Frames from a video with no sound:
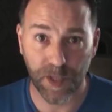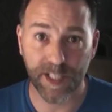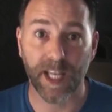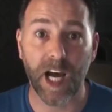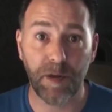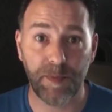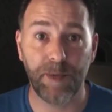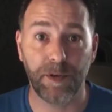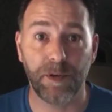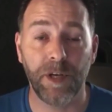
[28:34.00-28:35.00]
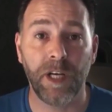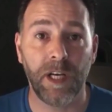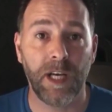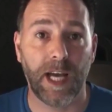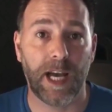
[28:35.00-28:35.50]
which there are people
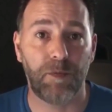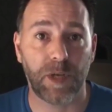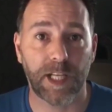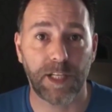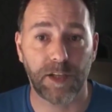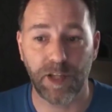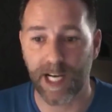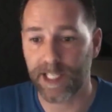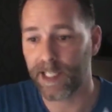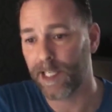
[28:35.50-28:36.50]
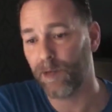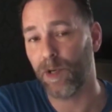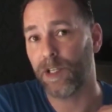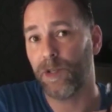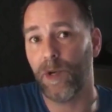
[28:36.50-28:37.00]
um, willing to do that. As I said,
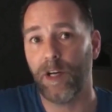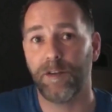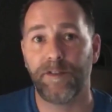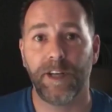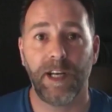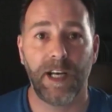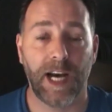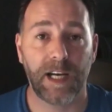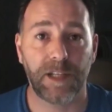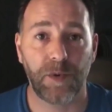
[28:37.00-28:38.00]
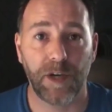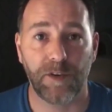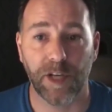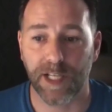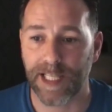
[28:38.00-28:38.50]
we had 12. I had
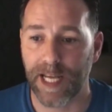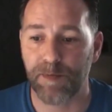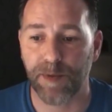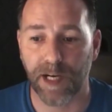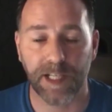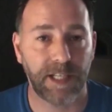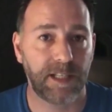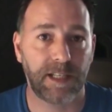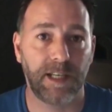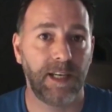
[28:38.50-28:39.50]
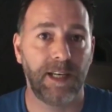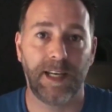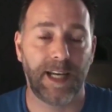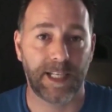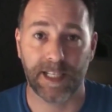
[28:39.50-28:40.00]
12 on at a time, but I just,
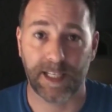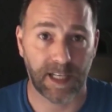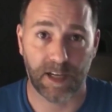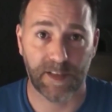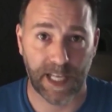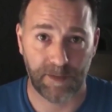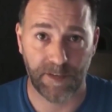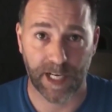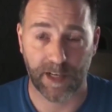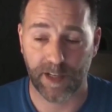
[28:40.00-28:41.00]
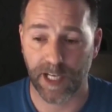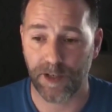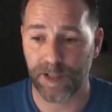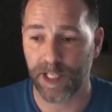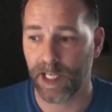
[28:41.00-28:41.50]
I just didn't have time for anything
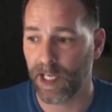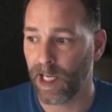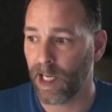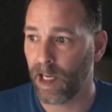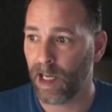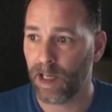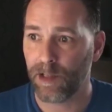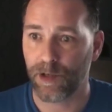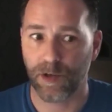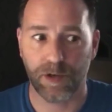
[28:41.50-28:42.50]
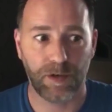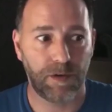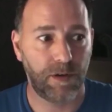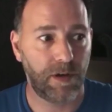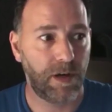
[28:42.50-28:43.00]
else.
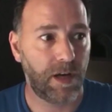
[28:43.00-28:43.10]
So